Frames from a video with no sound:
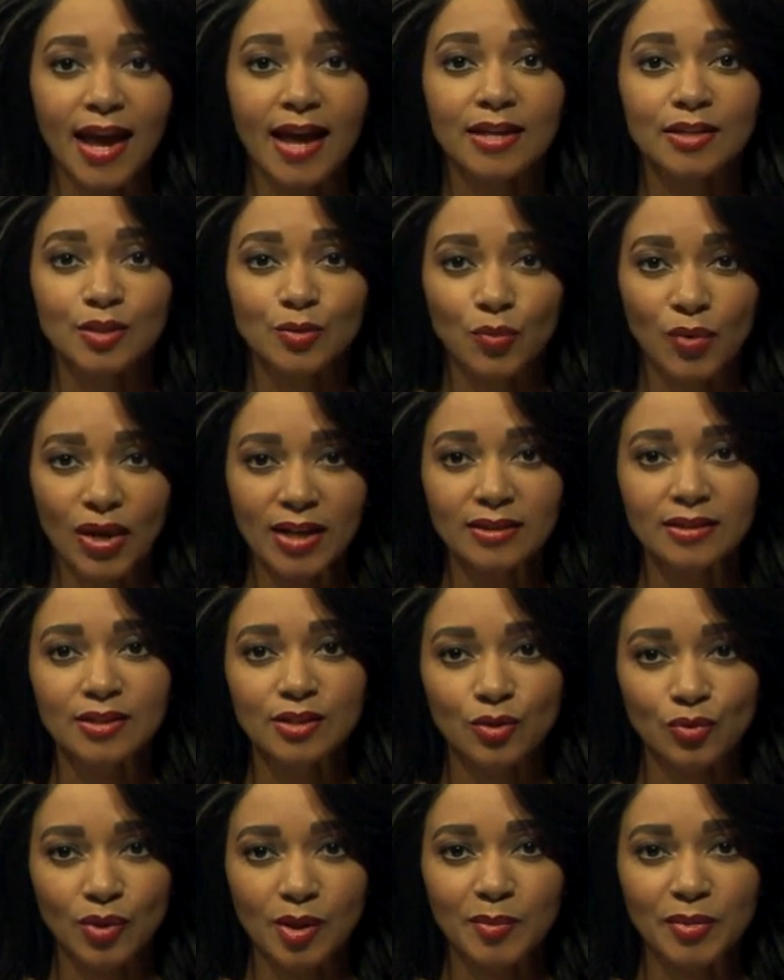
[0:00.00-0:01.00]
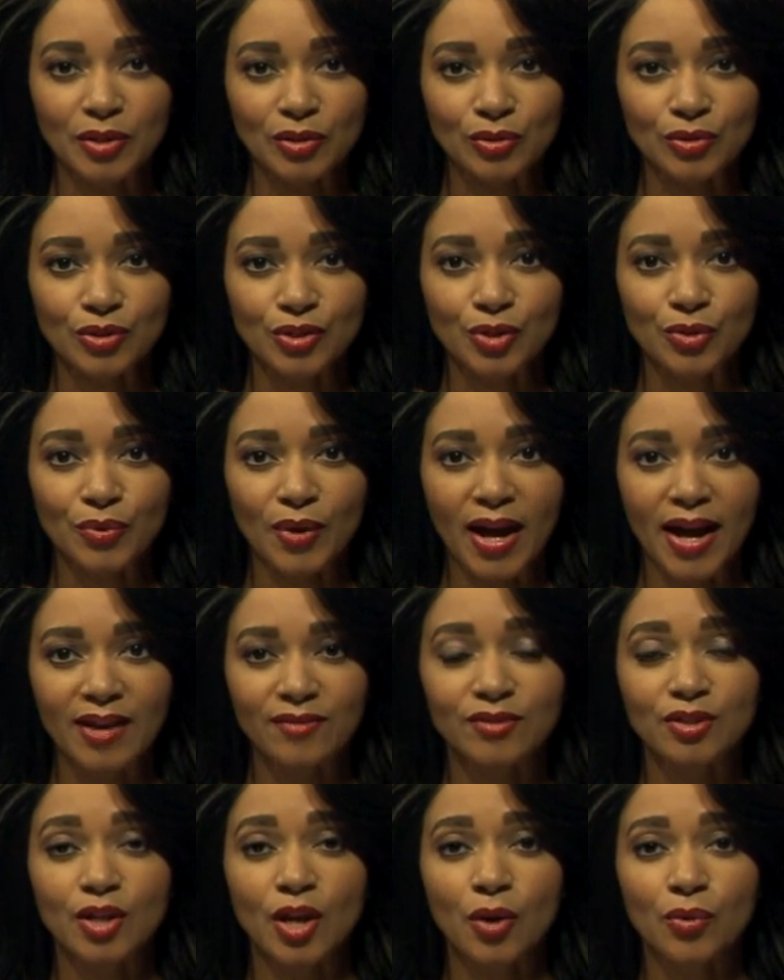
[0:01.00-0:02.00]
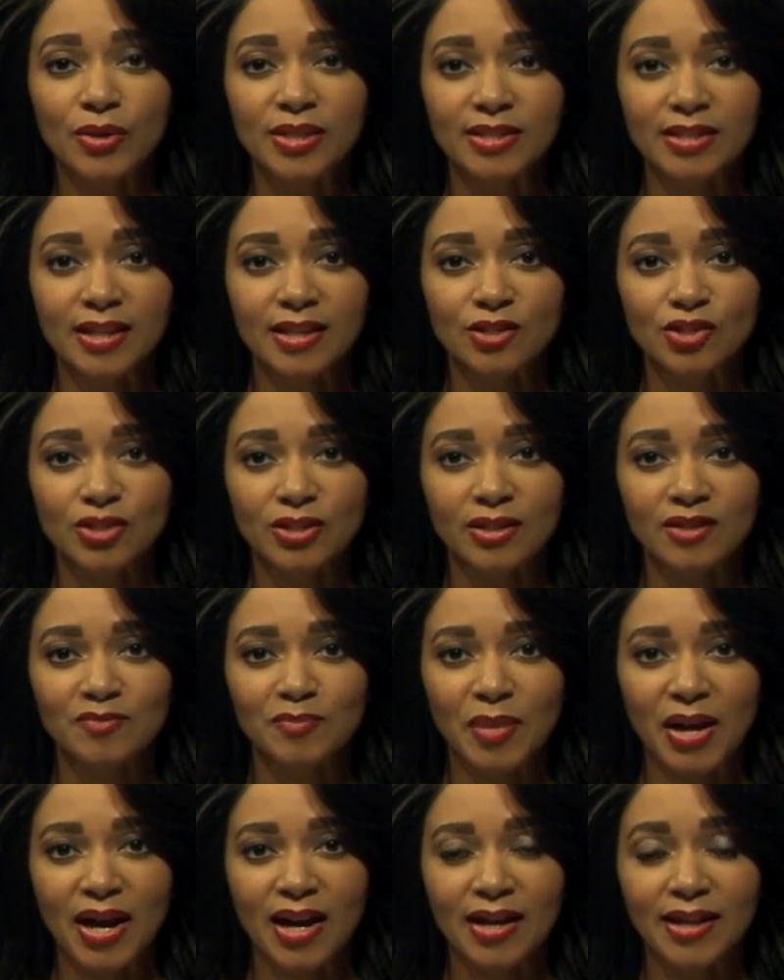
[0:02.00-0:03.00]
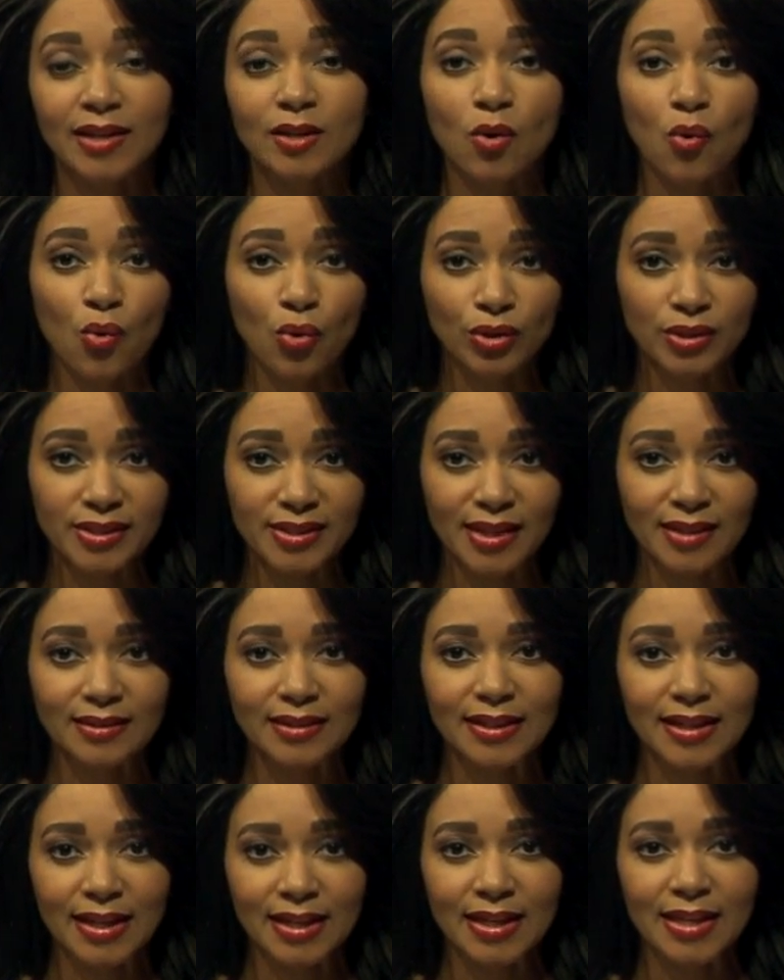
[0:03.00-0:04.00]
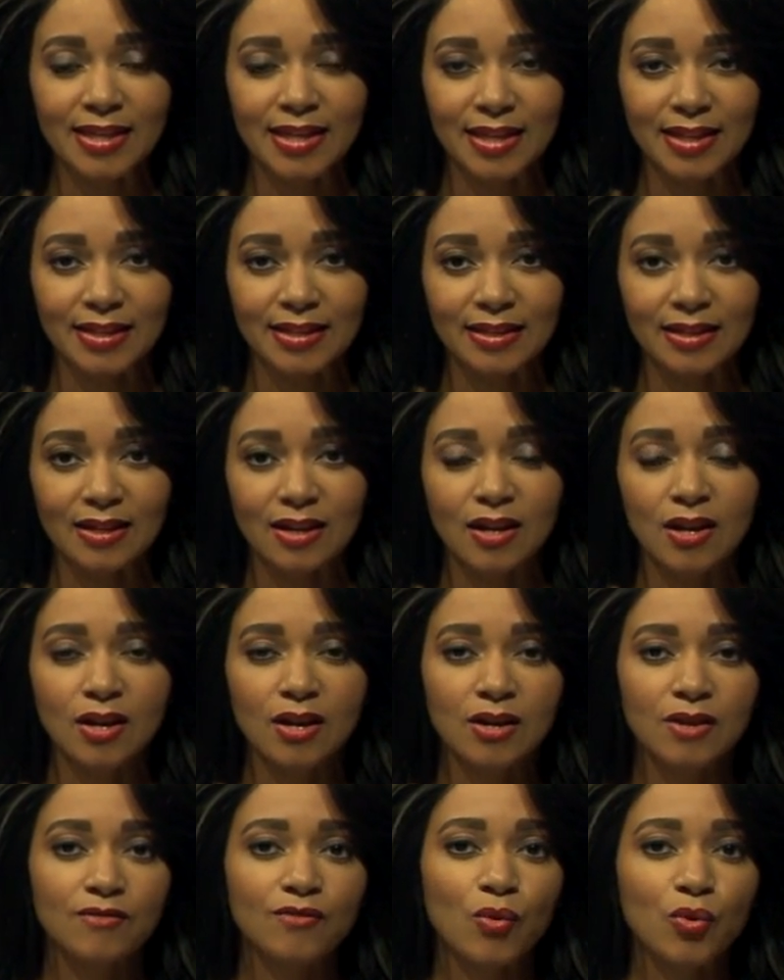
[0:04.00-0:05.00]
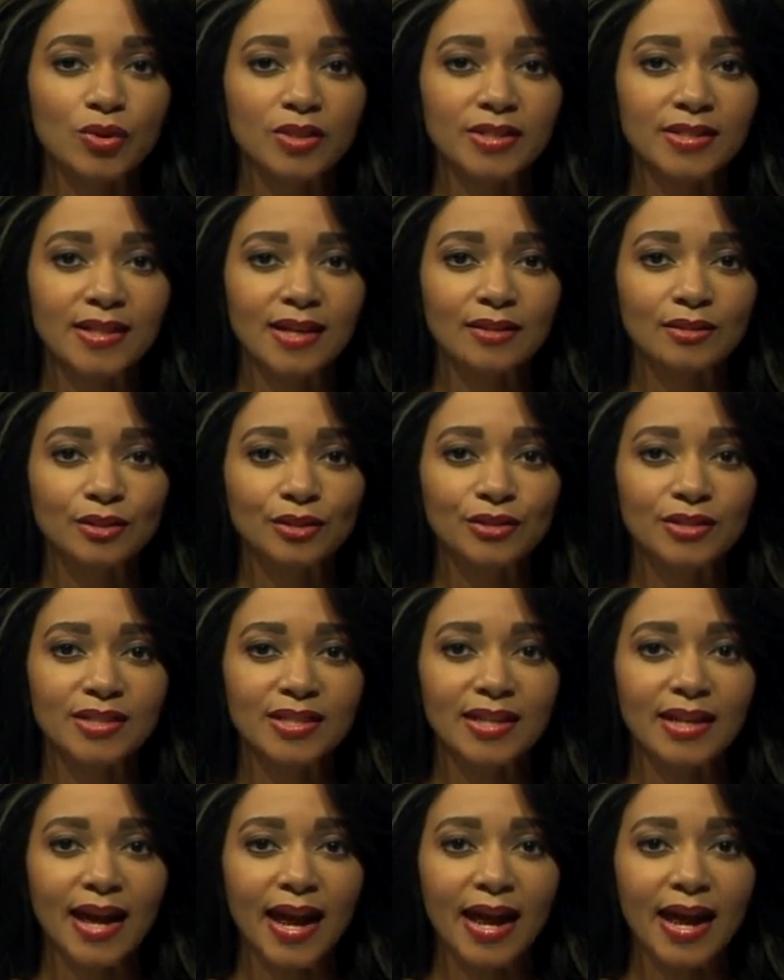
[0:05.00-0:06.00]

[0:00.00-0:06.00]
as well as criminals who have no intention of buying or selling anything. For sellers, the